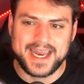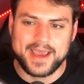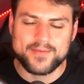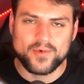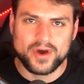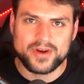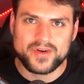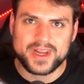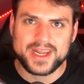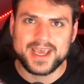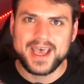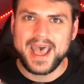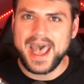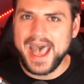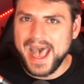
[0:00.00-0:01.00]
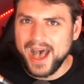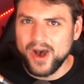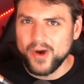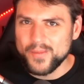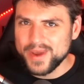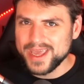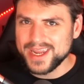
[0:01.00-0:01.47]
And I'm wondering
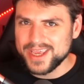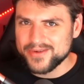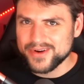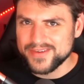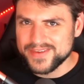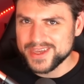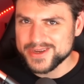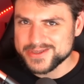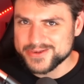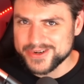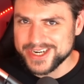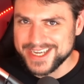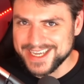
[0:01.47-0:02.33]
how many reviews we're